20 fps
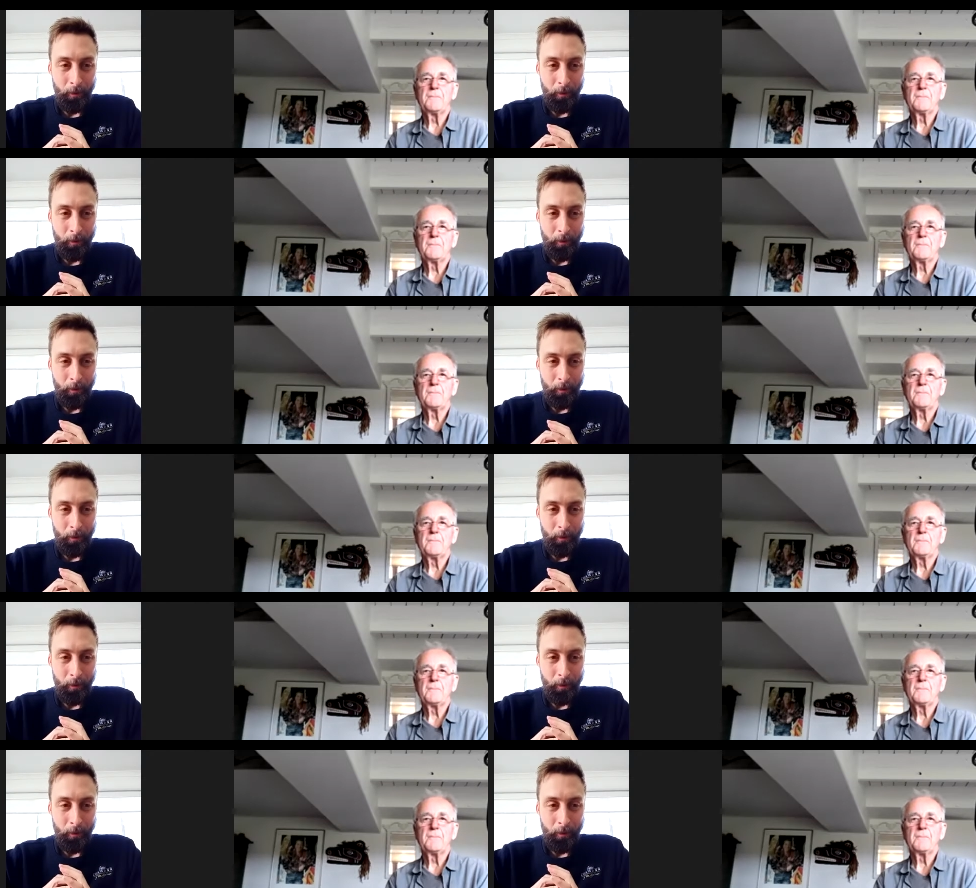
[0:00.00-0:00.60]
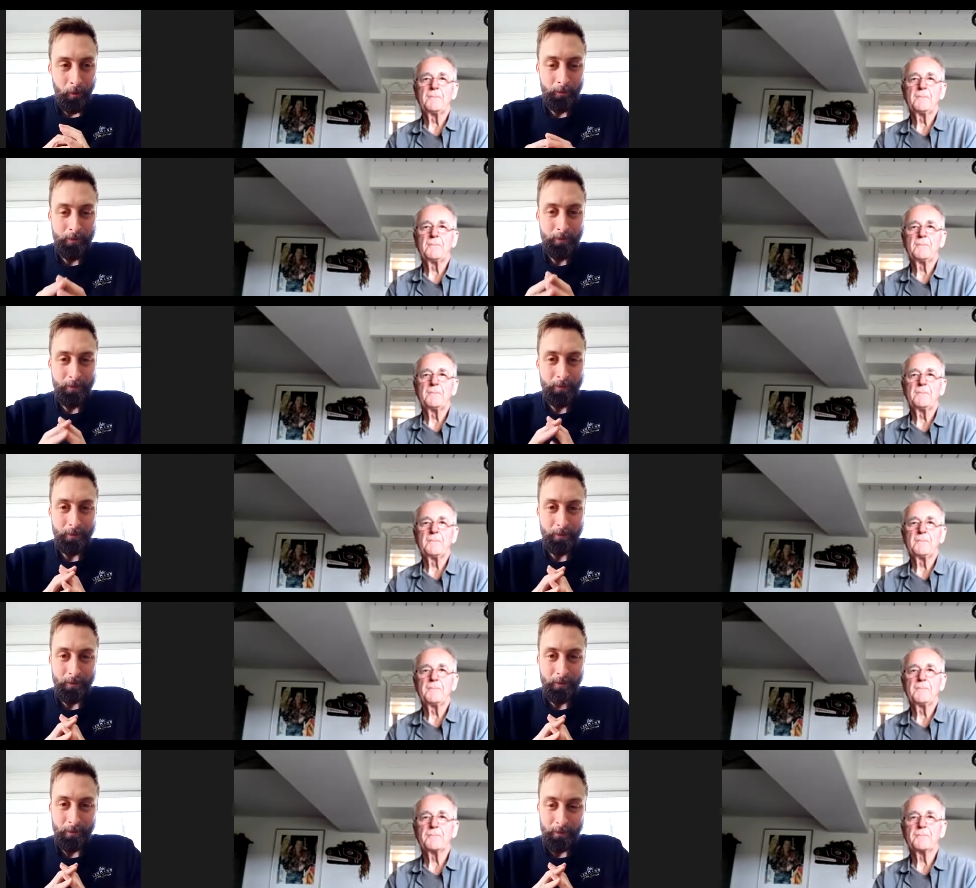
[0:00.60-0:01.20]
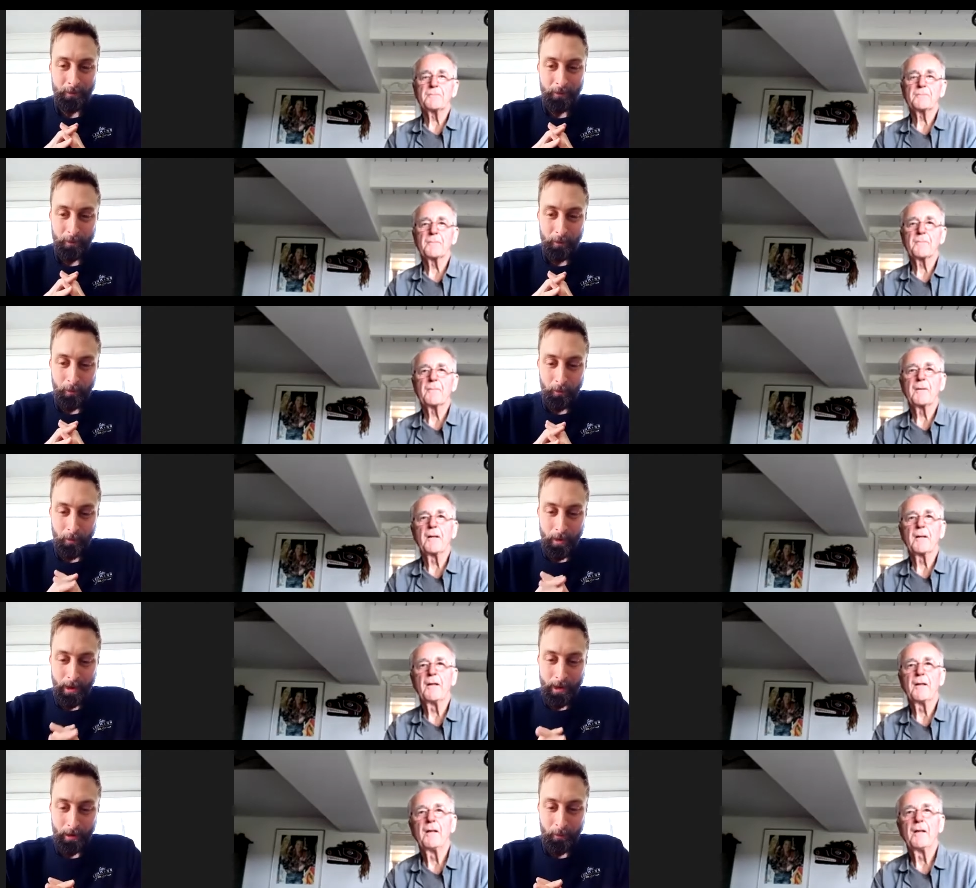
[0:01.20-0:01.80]
Speaker 1: great yields,
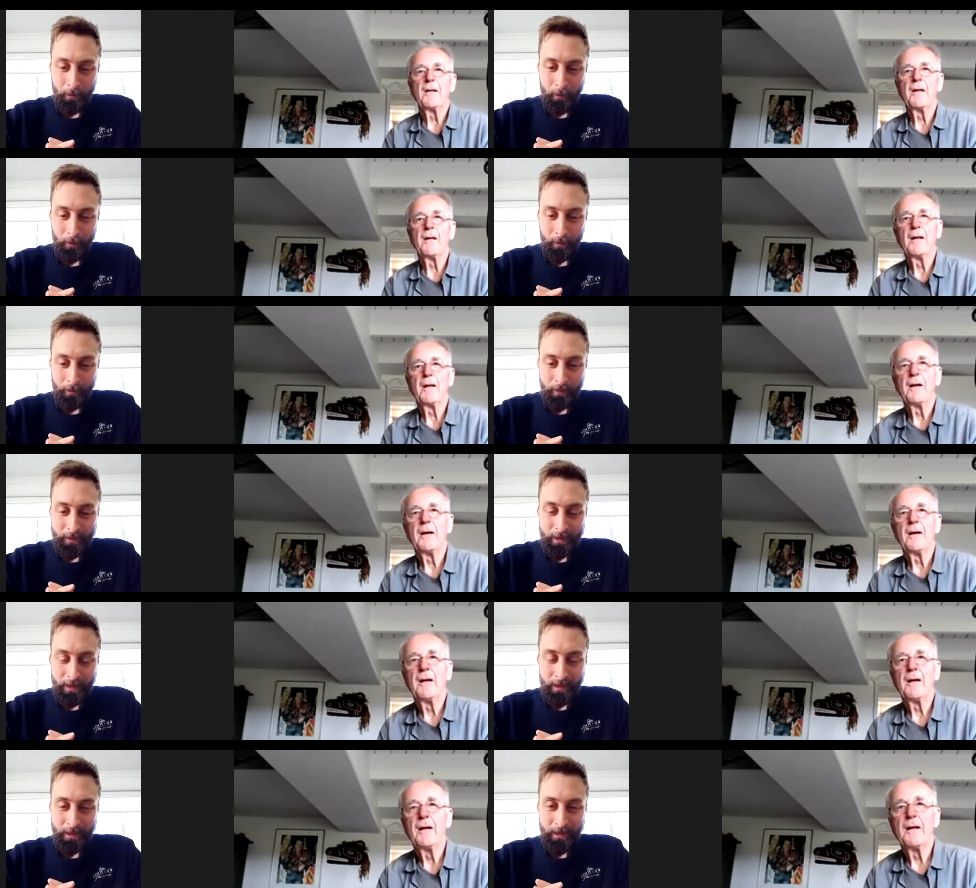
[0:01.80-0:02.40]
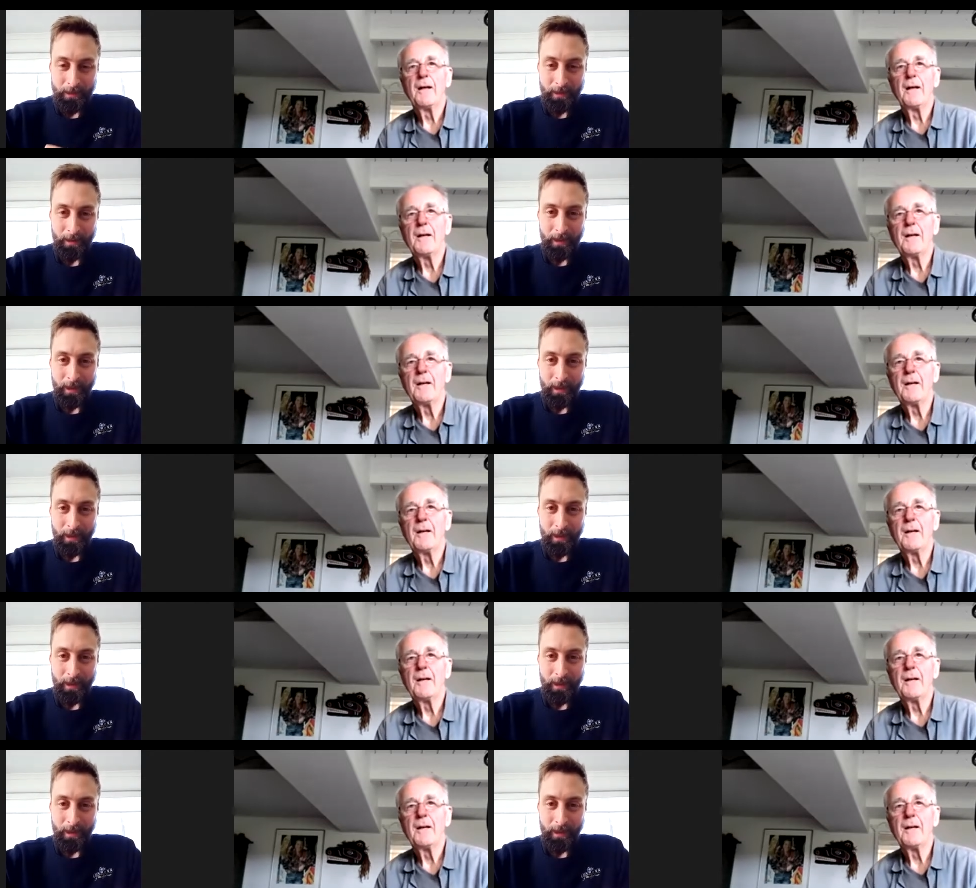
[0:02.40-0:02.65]
great quality.